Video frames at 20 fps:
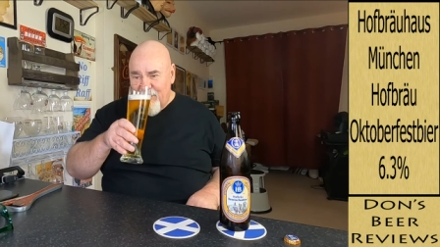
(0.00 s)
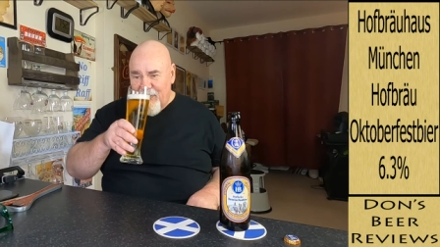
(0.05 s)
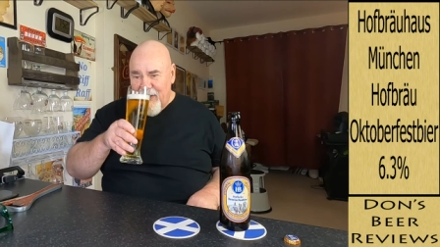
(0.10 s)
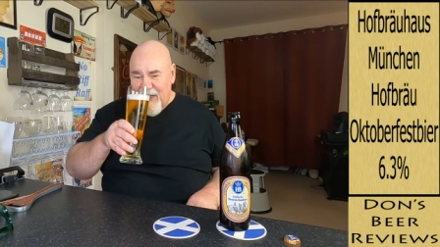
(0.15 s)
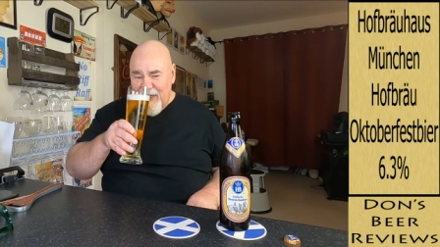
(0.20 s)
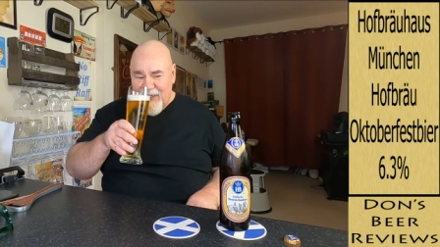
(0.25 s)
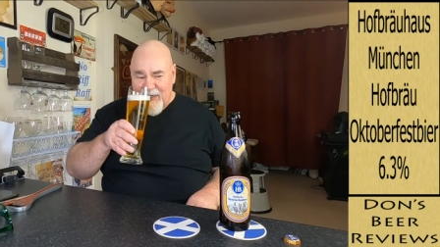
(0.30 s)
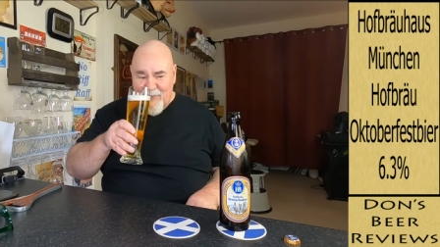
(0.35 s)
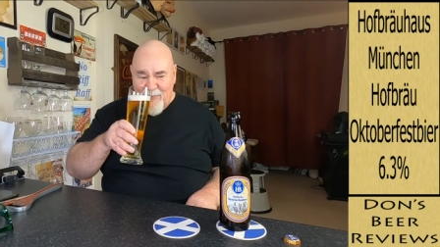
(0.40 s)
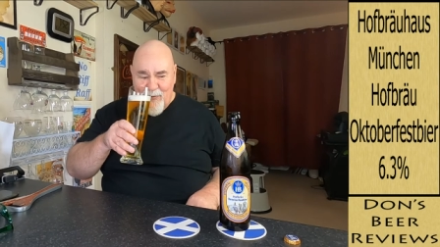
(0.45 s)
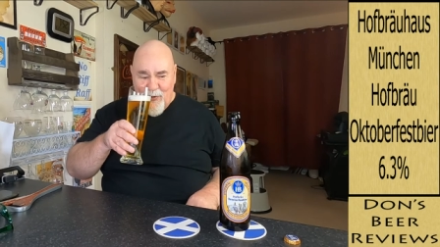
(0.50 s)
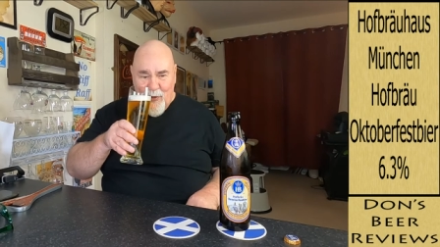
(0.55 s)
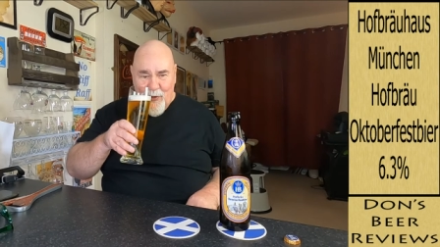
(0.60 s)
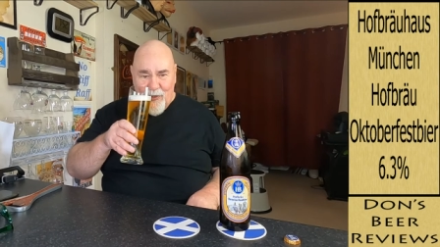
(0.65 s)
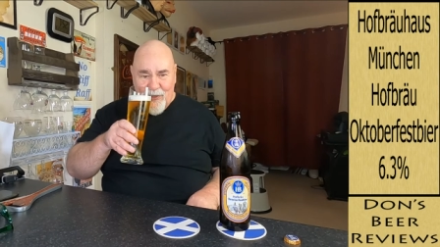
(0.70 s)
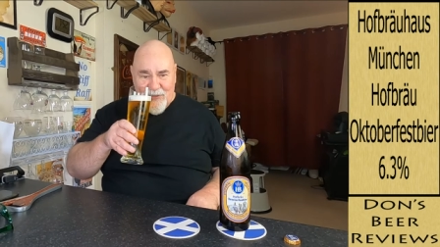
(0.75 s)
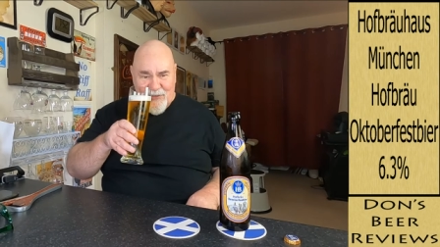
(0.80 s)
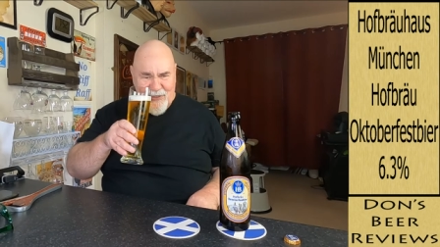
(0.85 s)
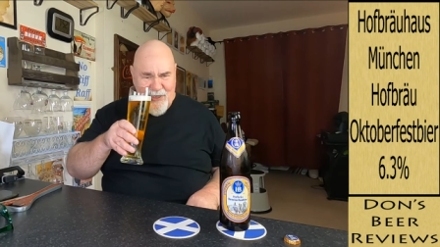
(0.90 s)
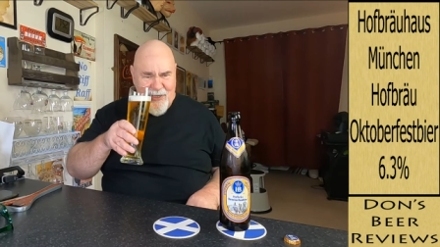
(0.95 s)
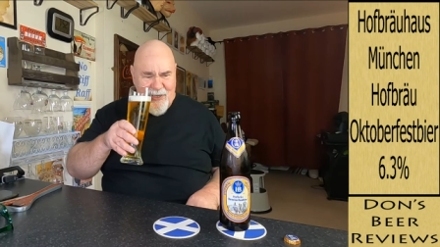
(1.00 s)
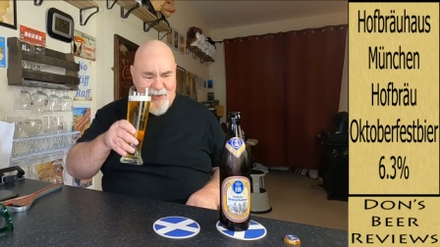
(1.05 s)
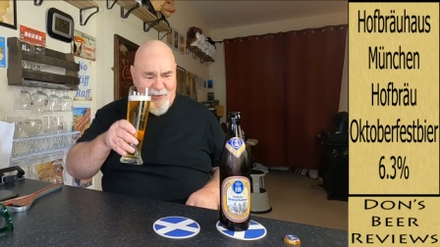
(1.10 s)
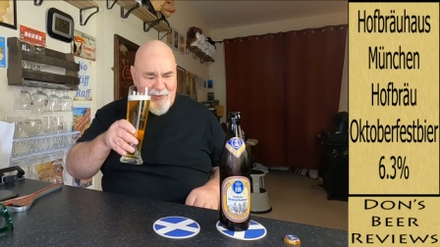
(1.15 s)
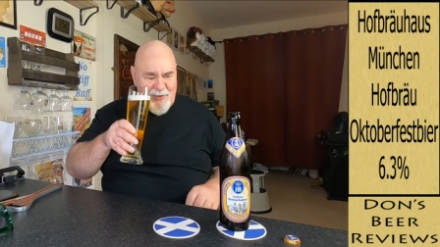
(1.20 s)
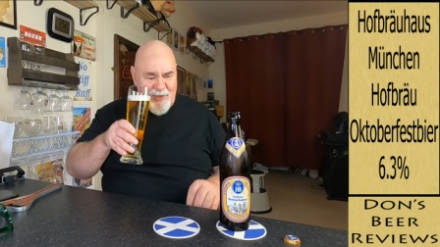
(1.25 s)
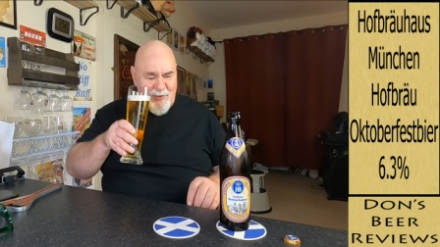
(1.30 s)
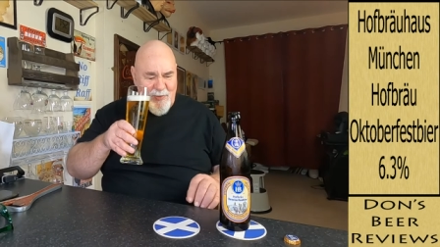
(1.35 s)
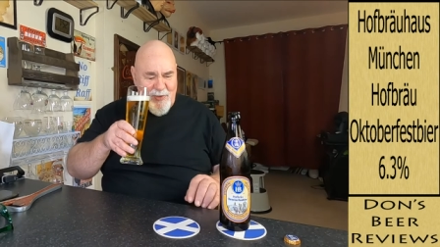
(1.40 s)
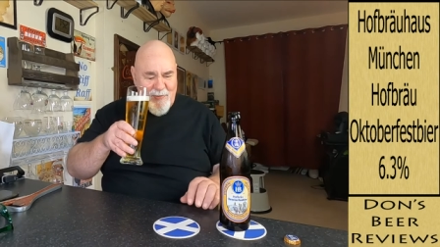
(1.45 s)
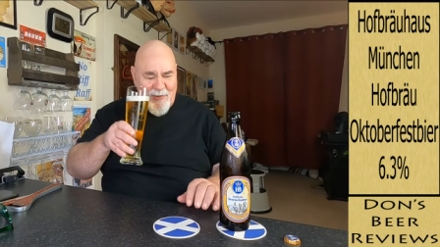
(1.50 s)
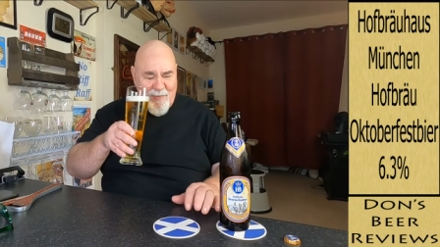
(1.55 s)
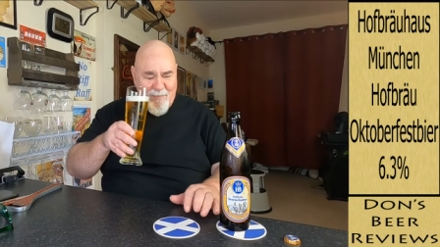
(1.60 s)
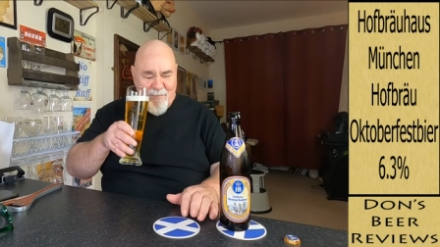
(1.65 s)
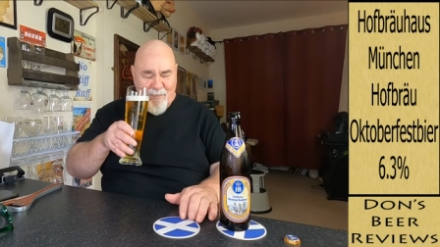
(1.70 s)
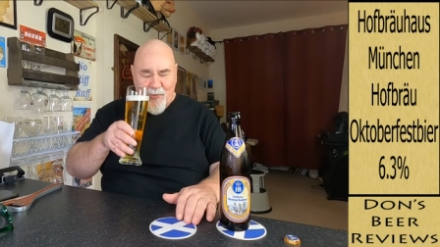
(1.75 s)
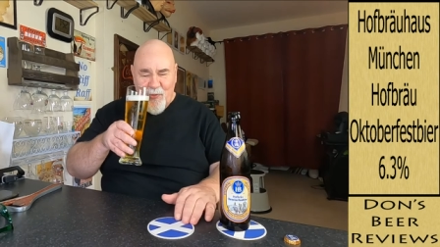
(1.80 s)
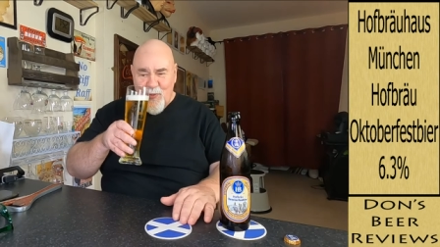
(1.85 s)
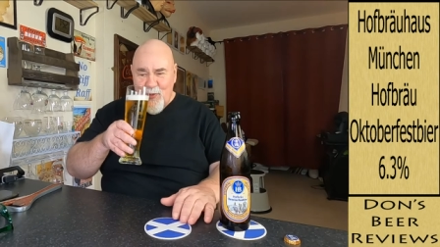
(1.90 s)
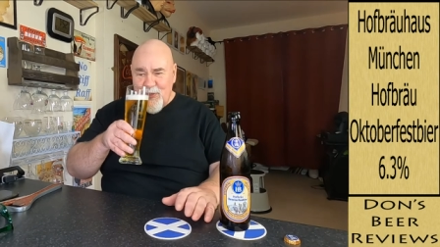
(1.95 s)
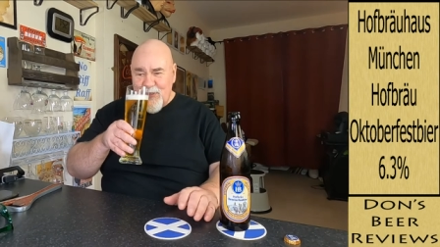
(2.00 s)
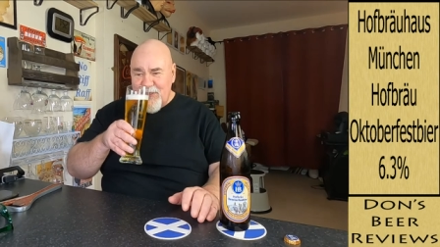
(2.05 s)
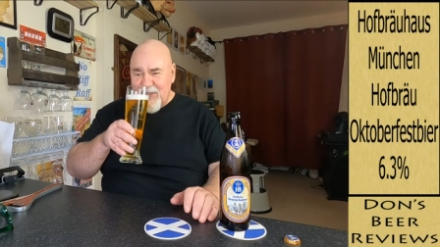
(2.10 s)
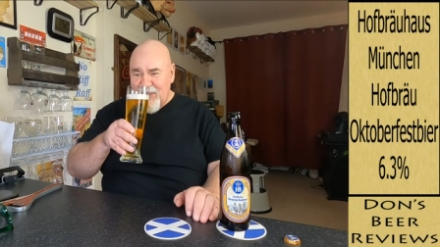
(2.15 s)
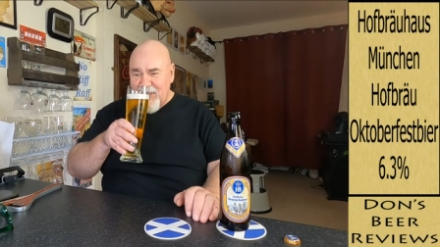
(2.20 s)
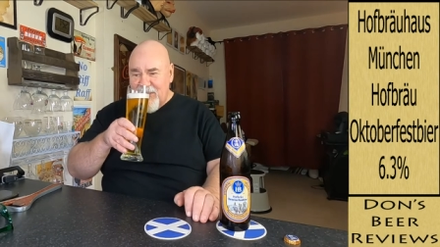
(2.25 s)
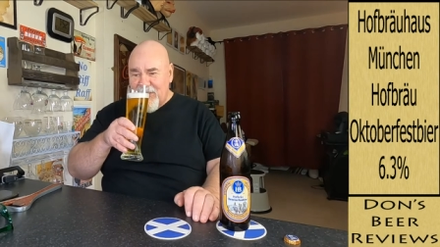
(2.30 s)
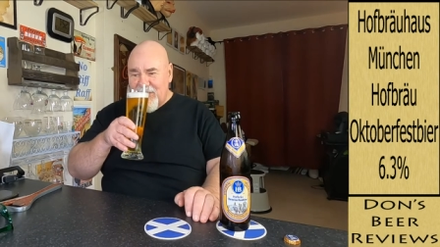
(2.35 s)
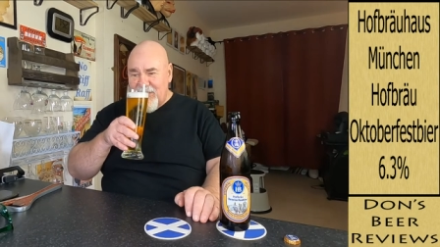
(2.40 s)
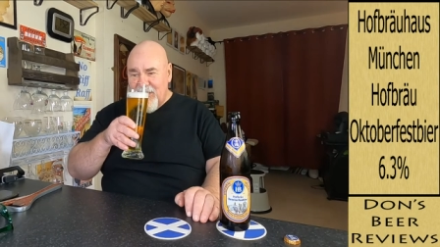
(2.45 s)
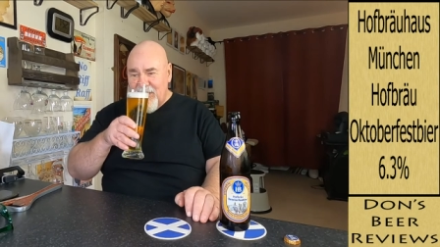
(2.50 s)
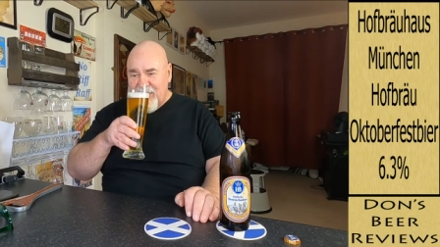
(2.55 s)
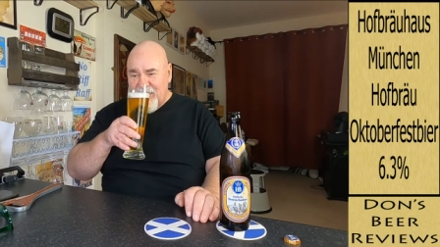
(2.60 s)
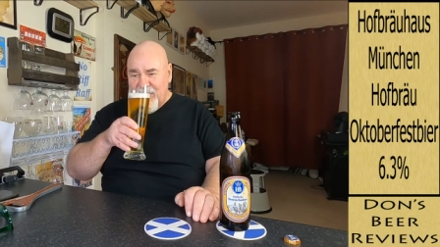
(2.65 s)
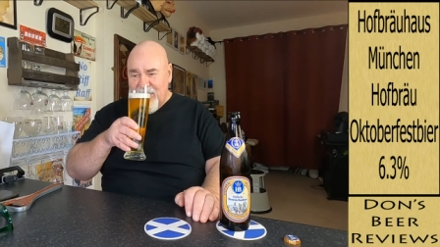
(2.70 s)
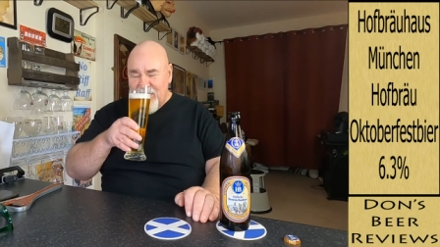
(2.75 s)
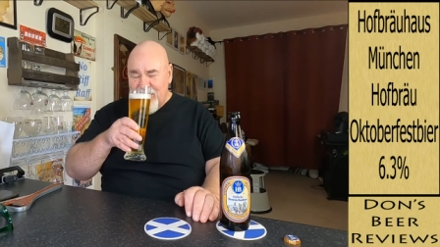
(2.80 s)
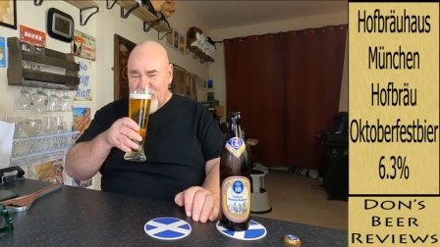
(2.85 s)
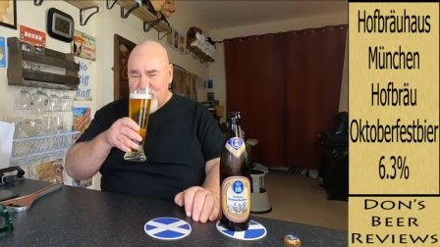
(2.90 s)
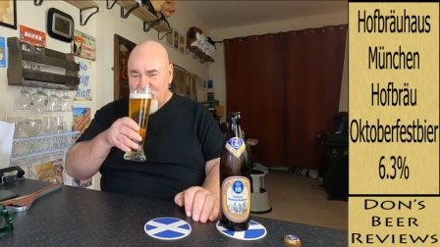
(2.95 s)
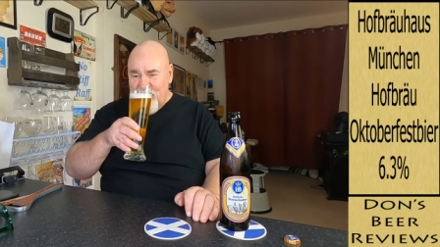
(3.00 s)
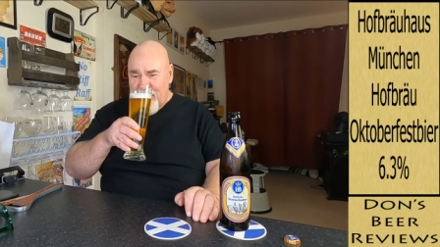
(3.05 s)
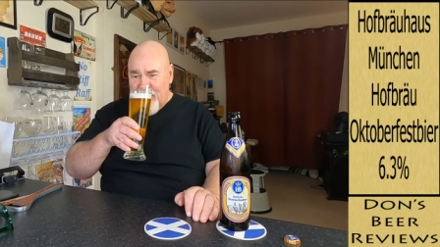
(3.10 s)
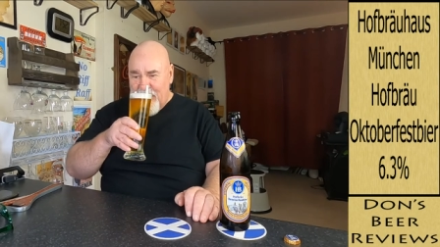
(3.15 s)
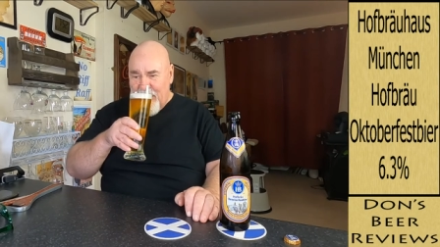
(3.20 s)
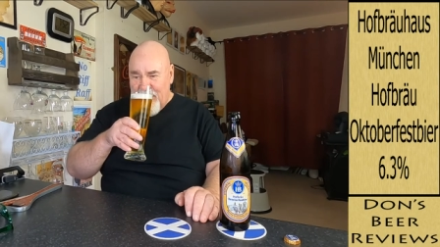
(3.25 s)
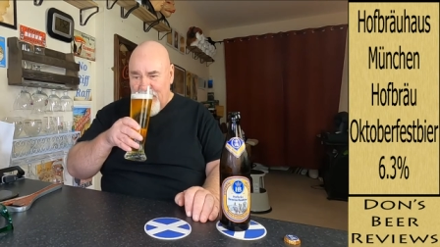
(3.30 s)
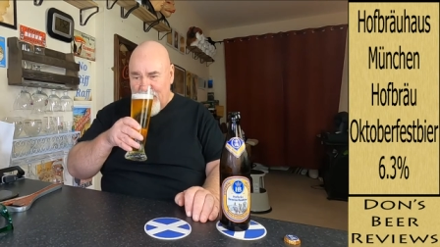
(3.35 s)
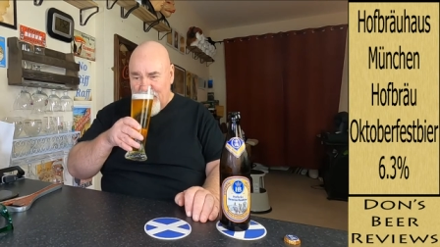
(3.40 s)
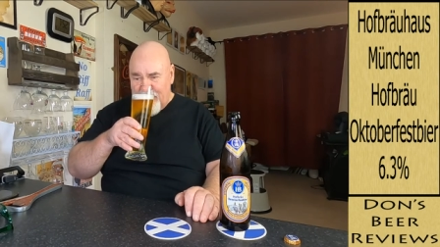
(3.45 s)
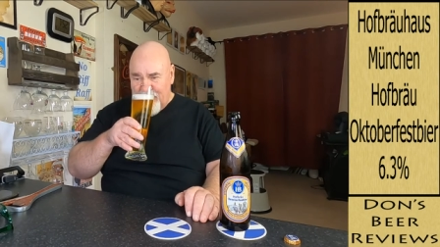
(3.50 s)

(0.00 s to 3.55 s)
Bready malts. There's a wee bit of booziness there too as well.